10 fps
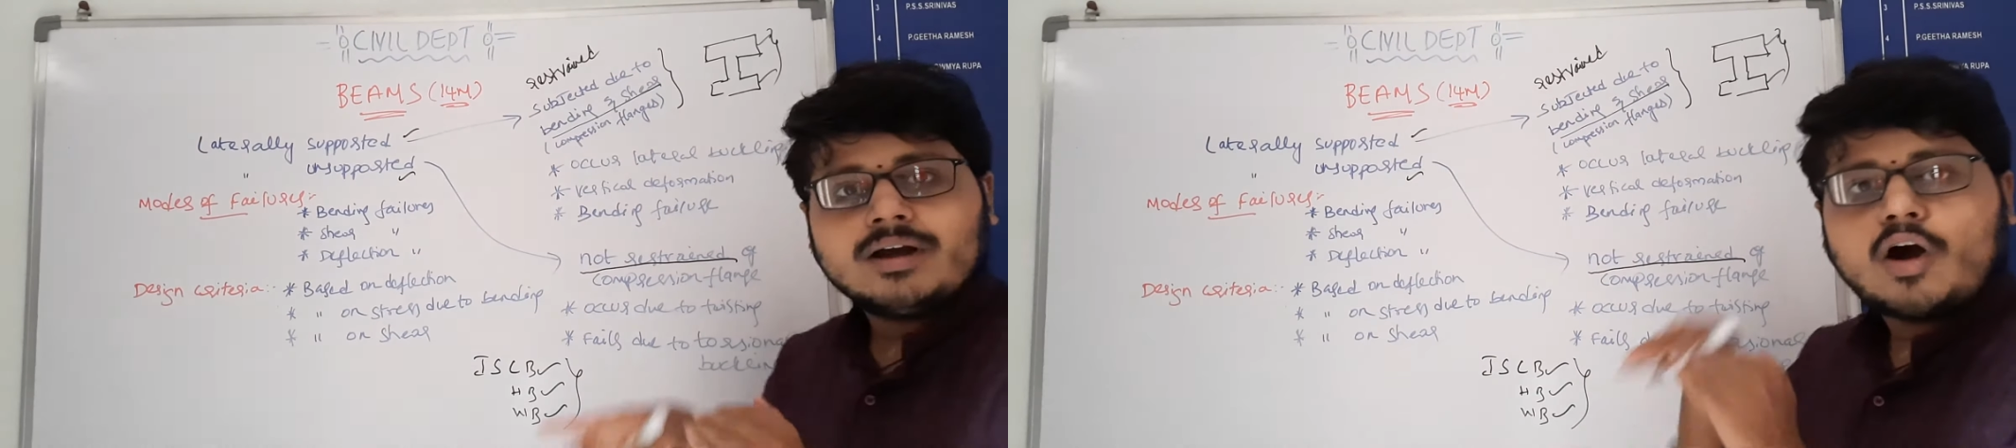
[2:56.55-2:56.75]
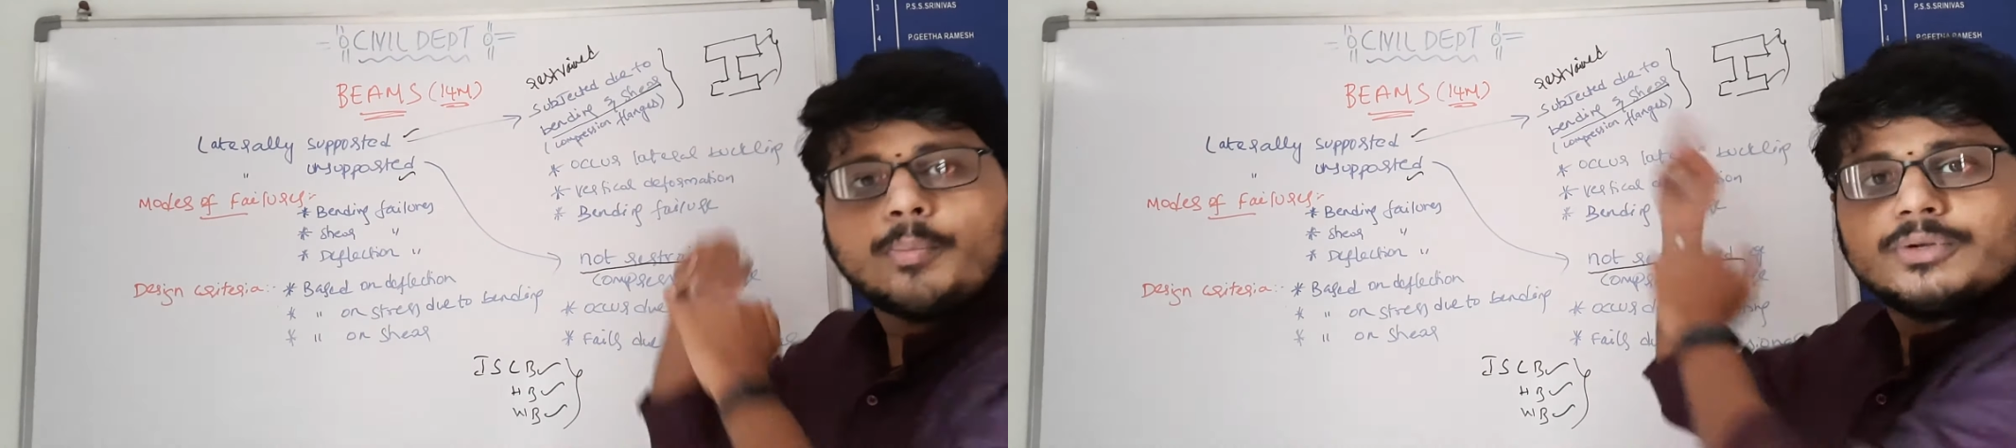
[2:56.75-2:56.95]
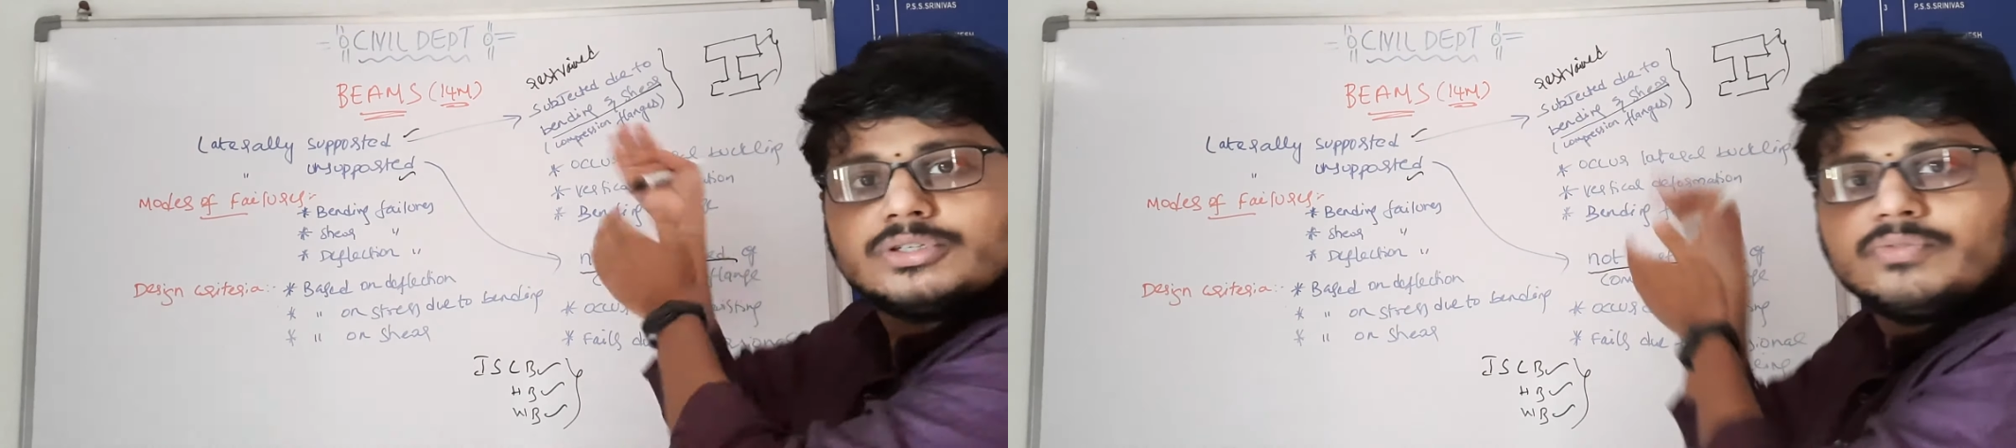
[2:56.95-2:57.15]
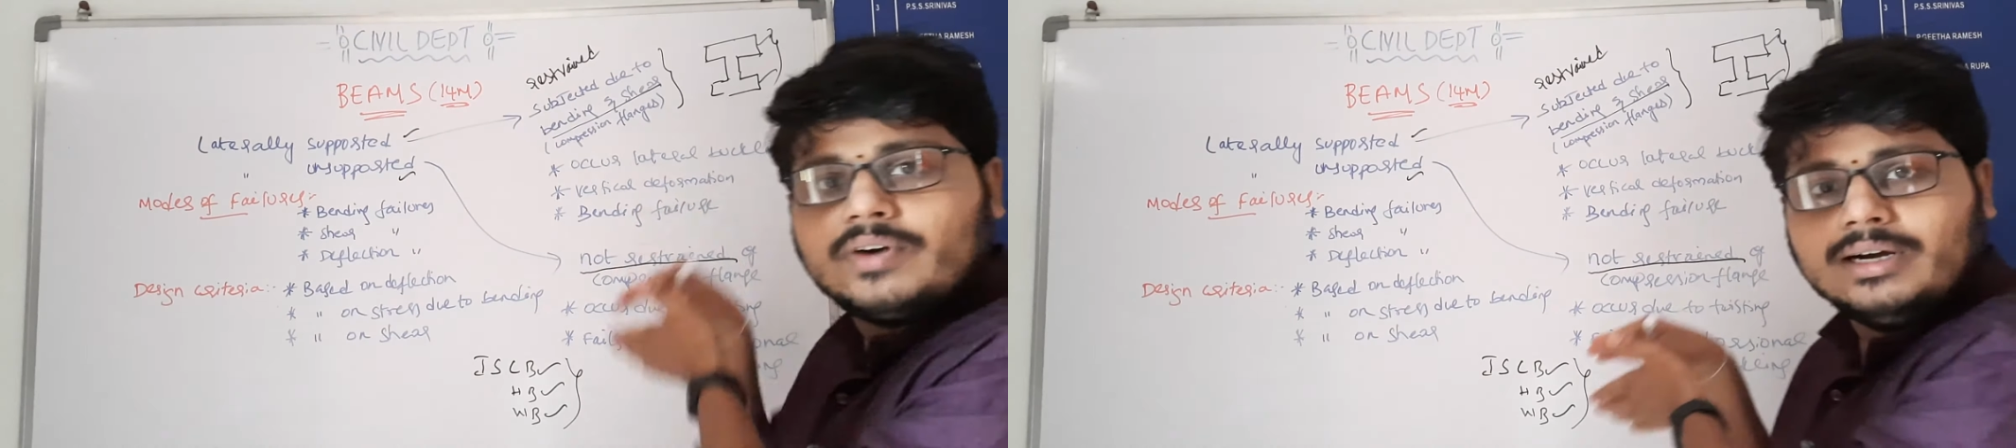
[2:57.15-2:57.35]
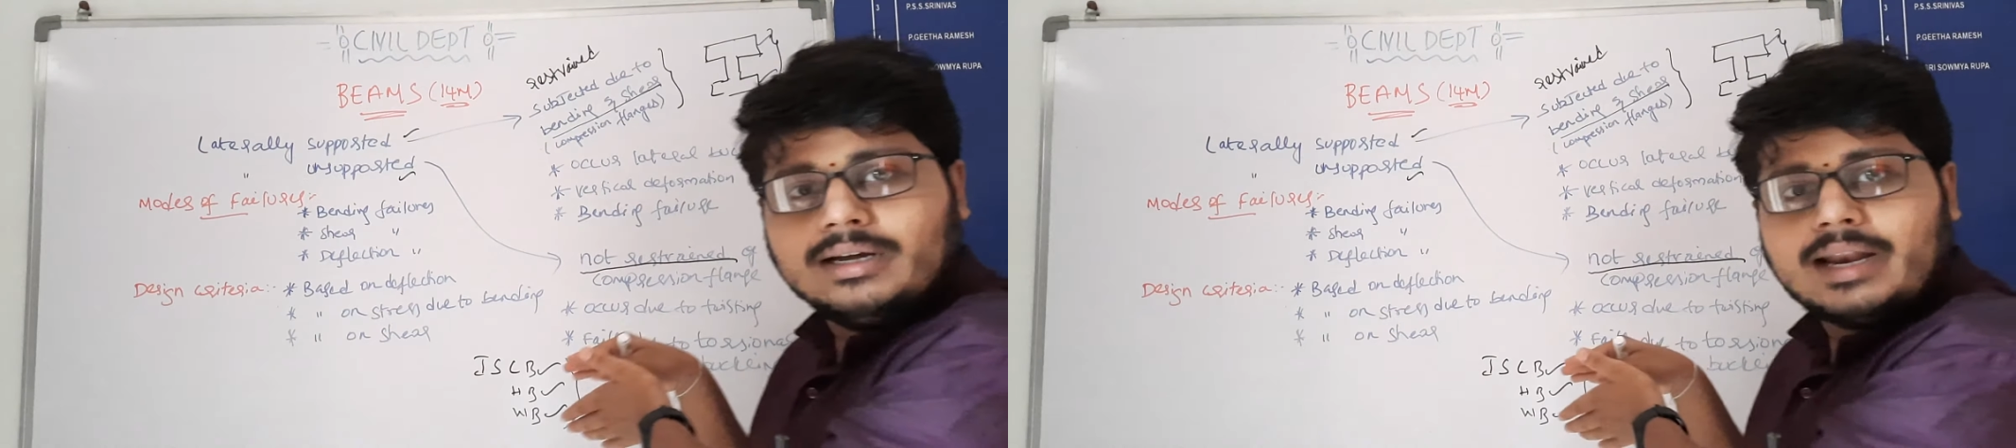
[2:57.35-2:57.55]
Opposite
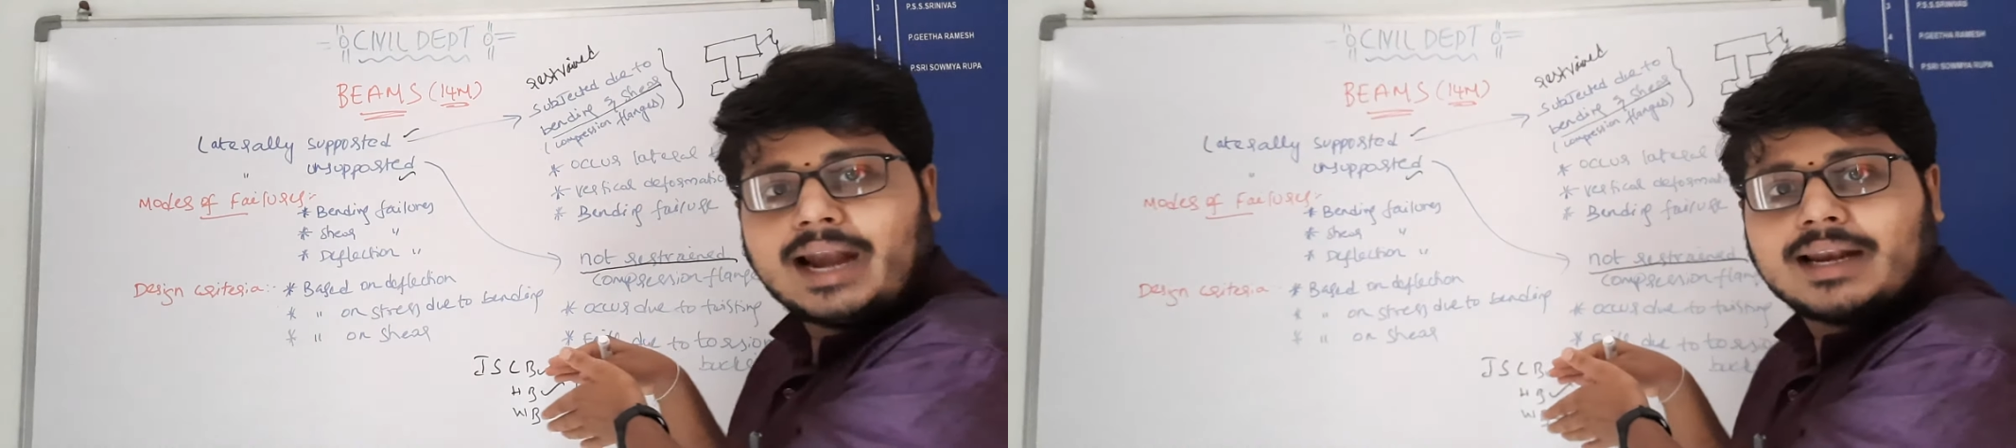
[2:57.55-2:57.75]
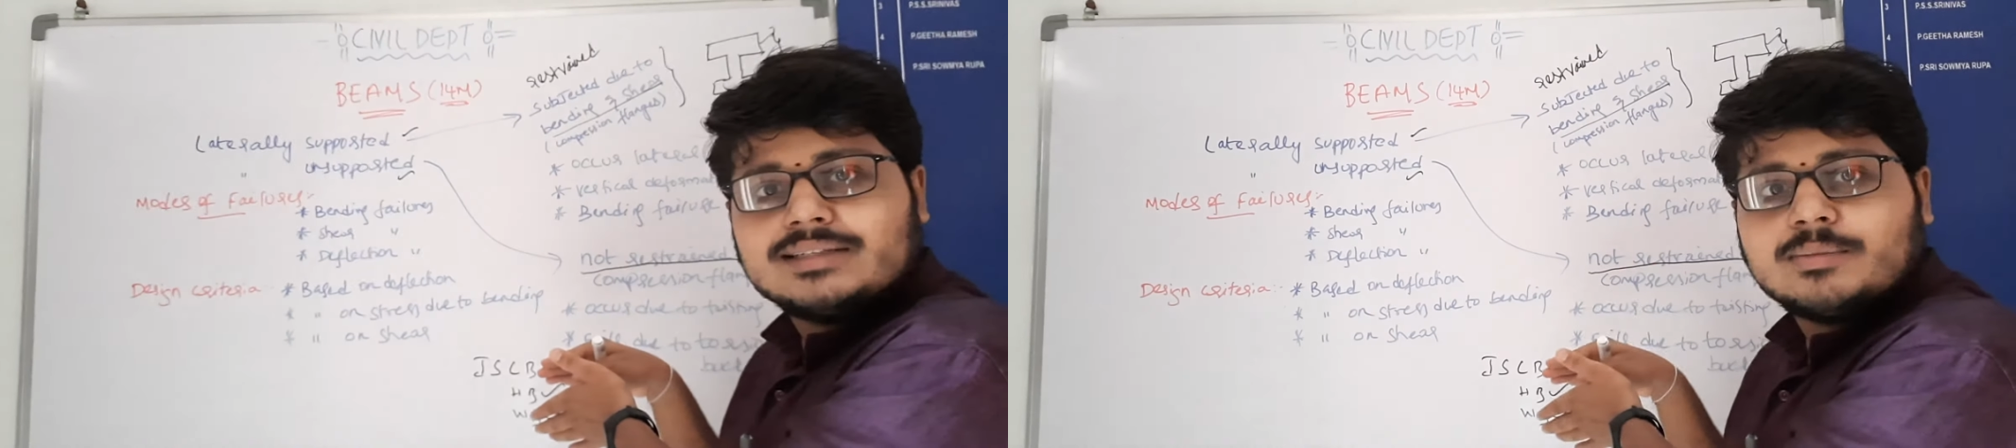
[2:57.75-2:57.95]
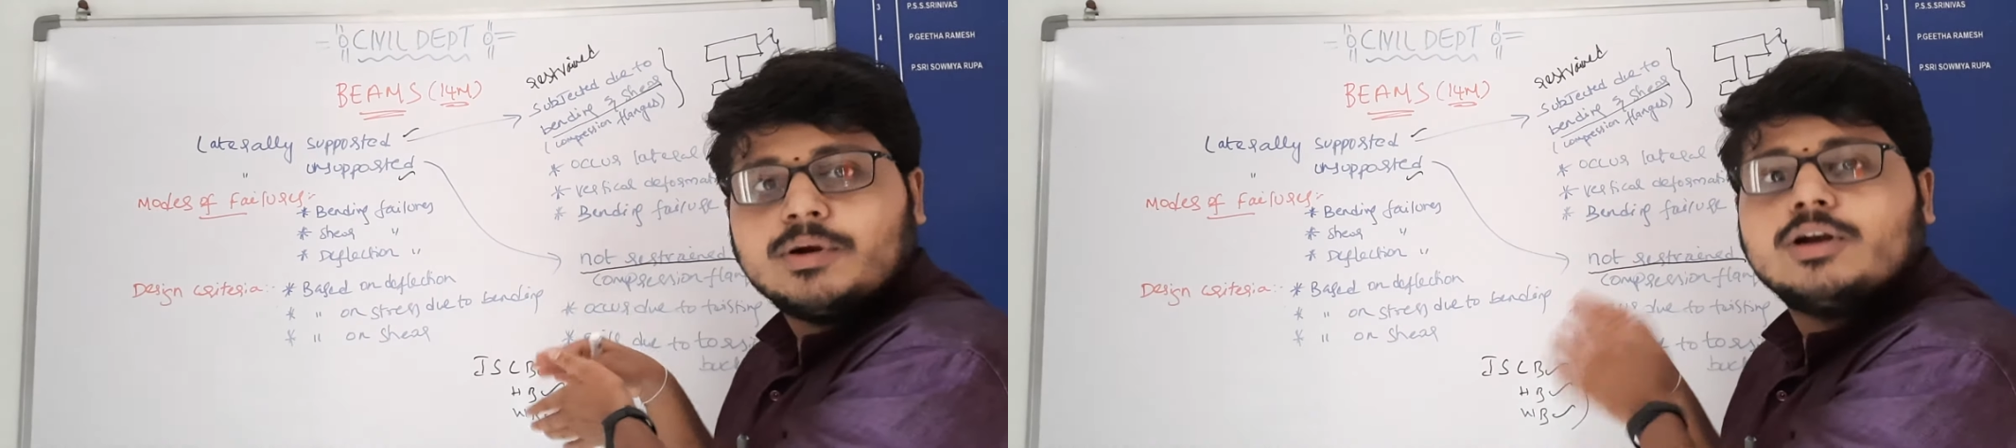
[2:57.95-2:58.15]
for laterally supported,